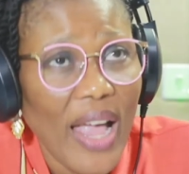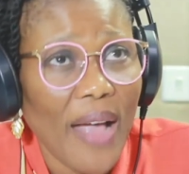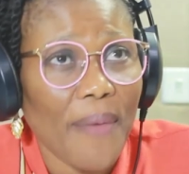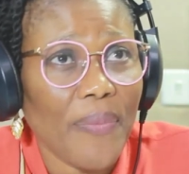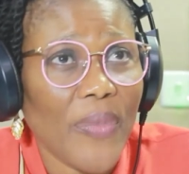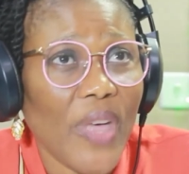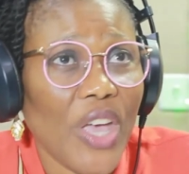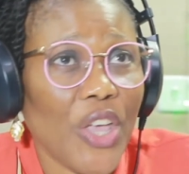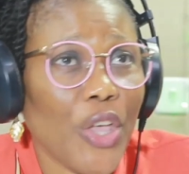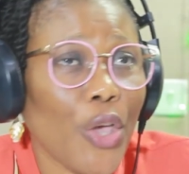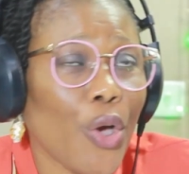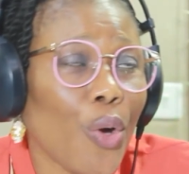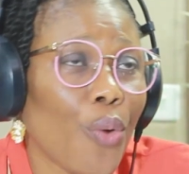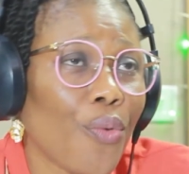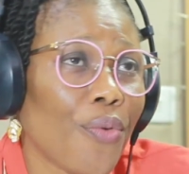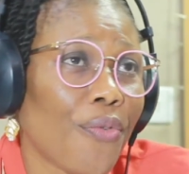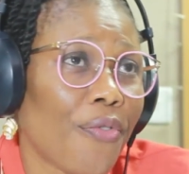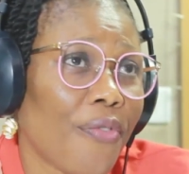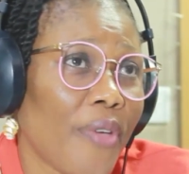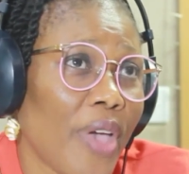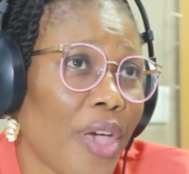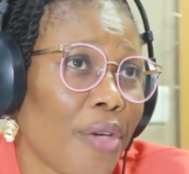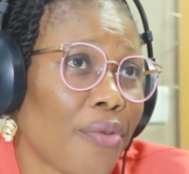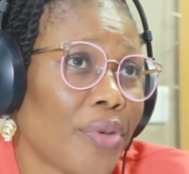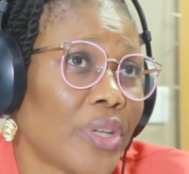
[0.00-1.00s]
and then your
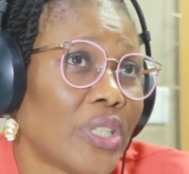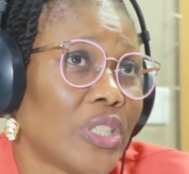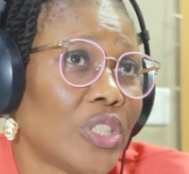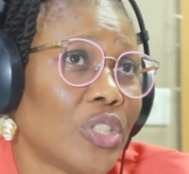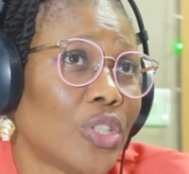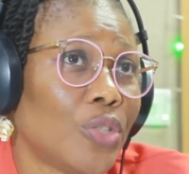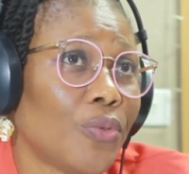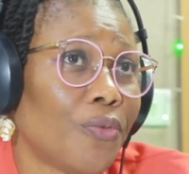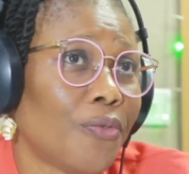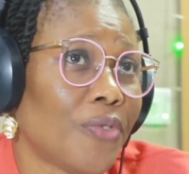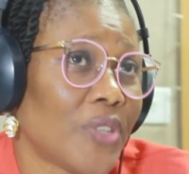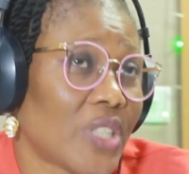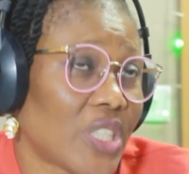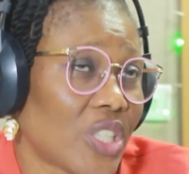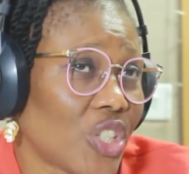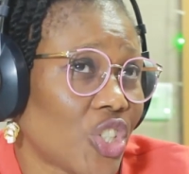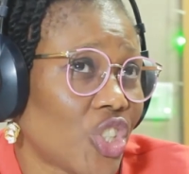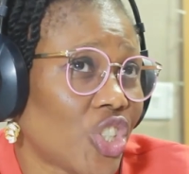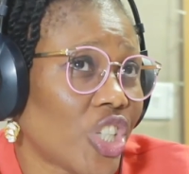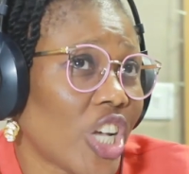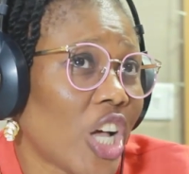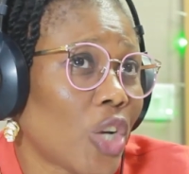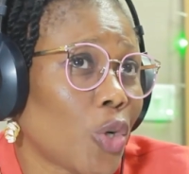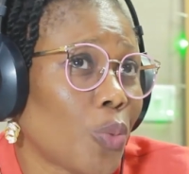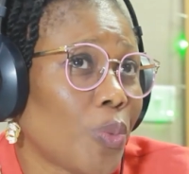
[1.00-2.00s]
referring
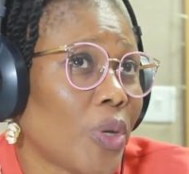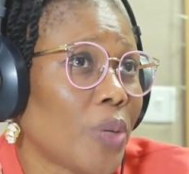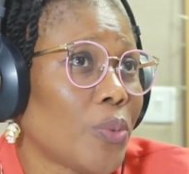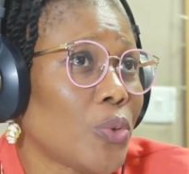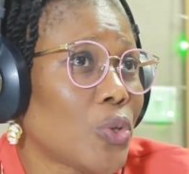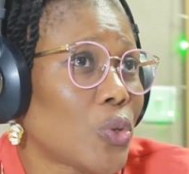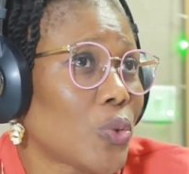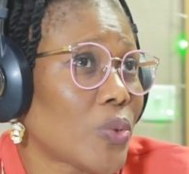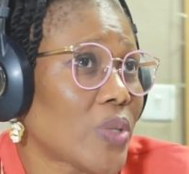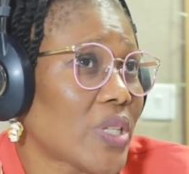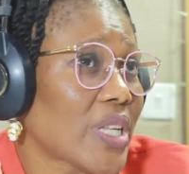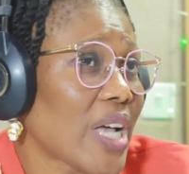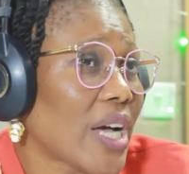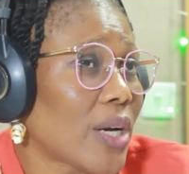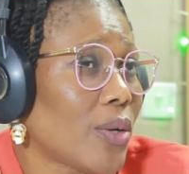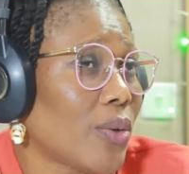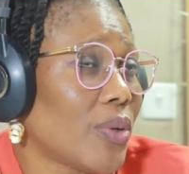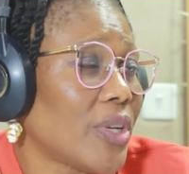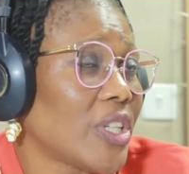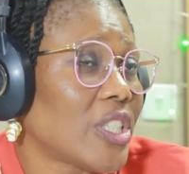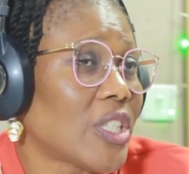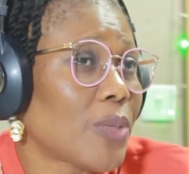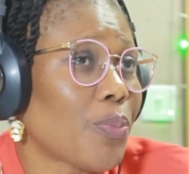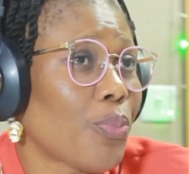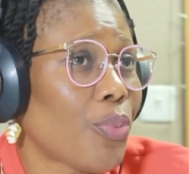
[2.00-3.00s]
physician will be able to
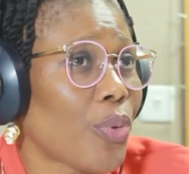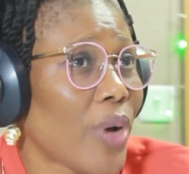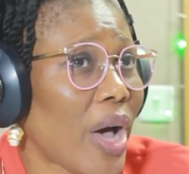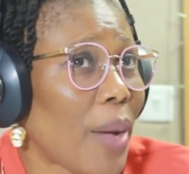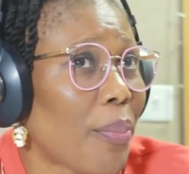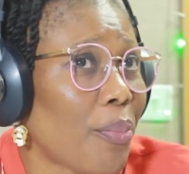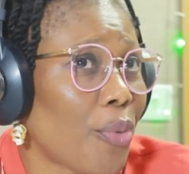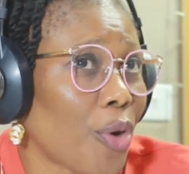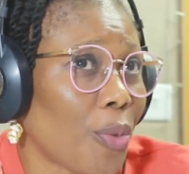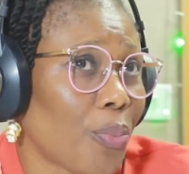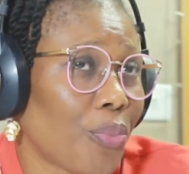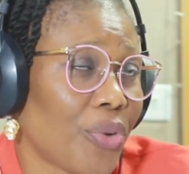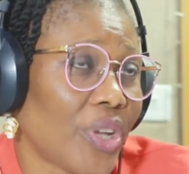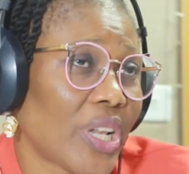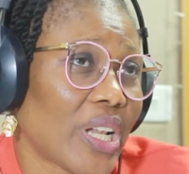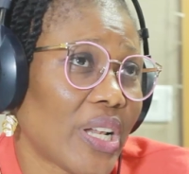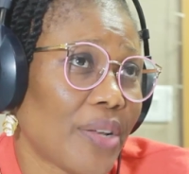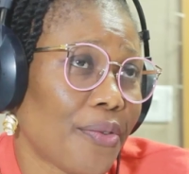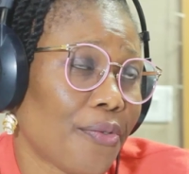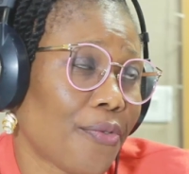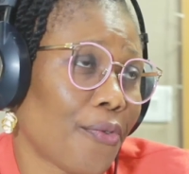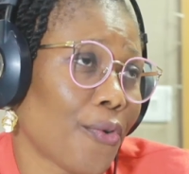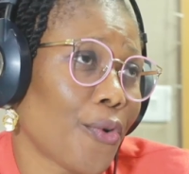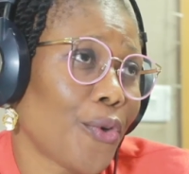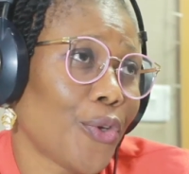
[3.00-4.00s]
tackle it
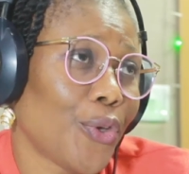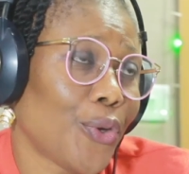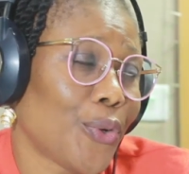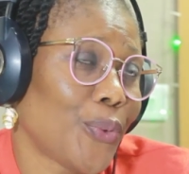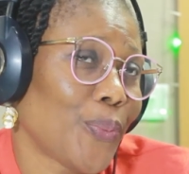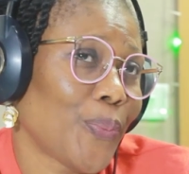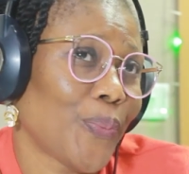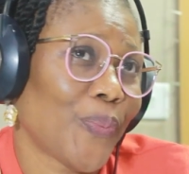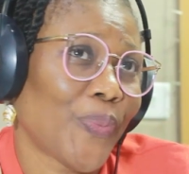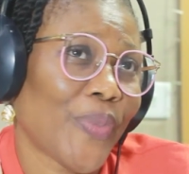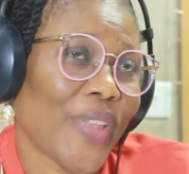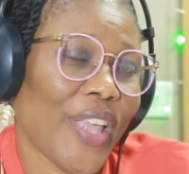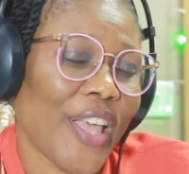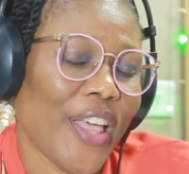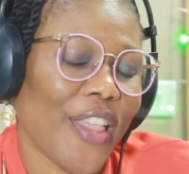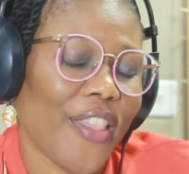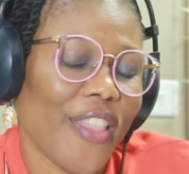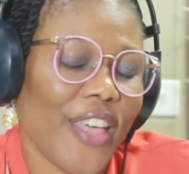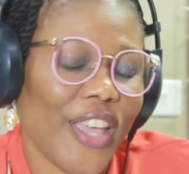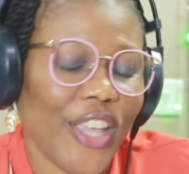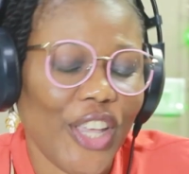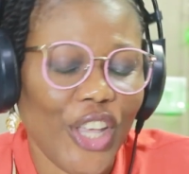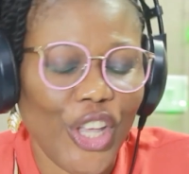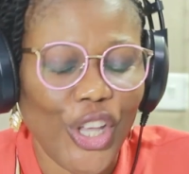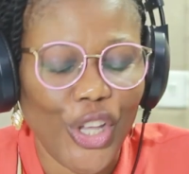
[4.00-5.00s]
appropriately for you.
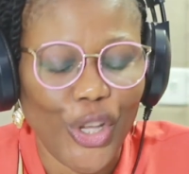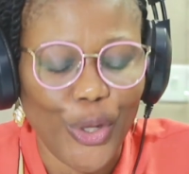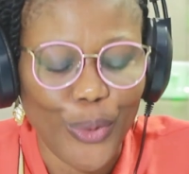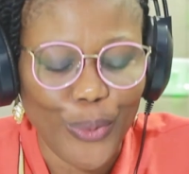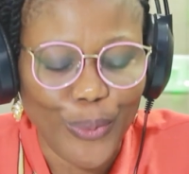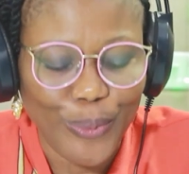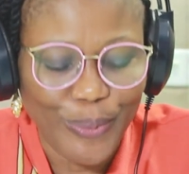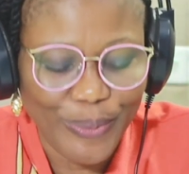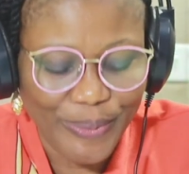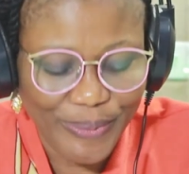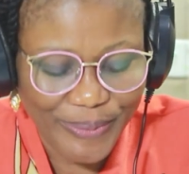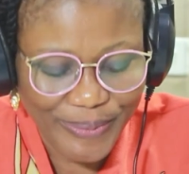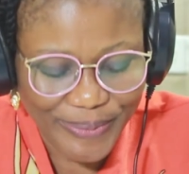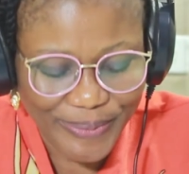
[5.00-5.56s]
Thank you.